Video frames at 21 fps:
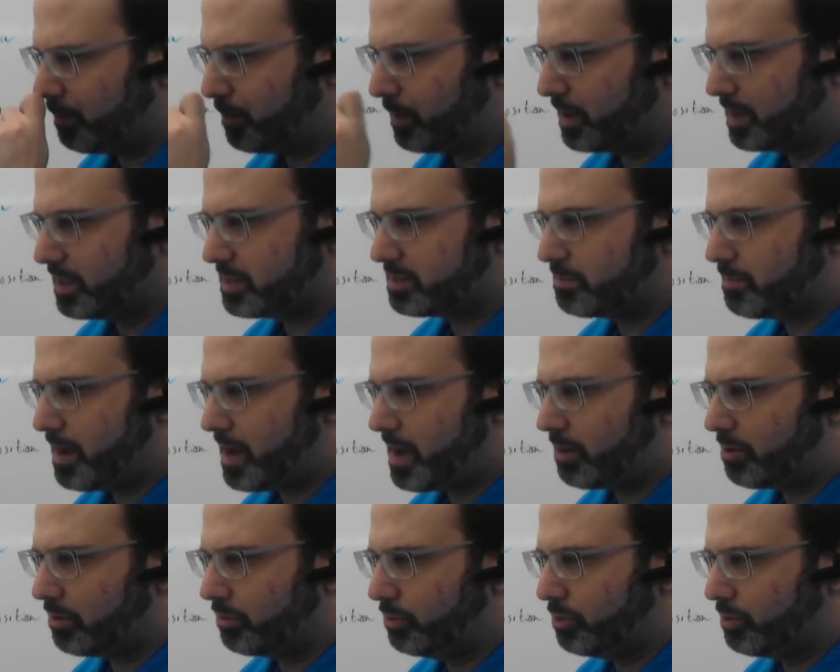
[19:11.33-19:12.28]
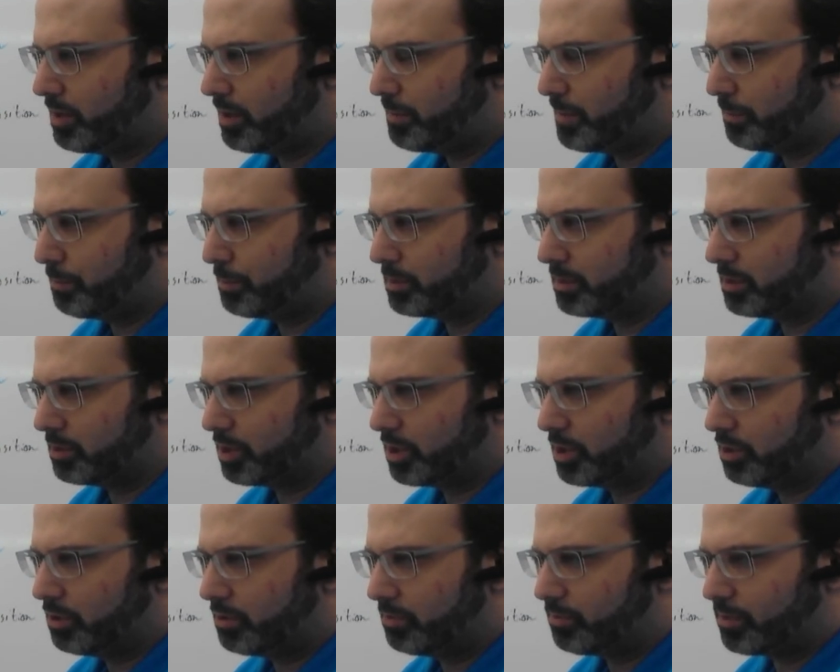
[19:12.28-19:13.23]
but it doesn't matter if you come up with the
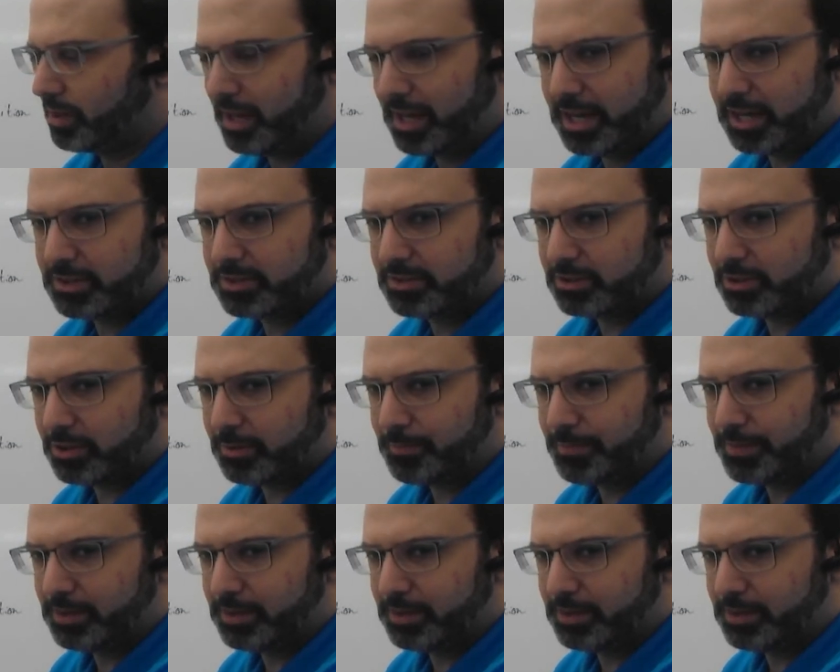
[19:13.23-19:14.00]
cure for cancer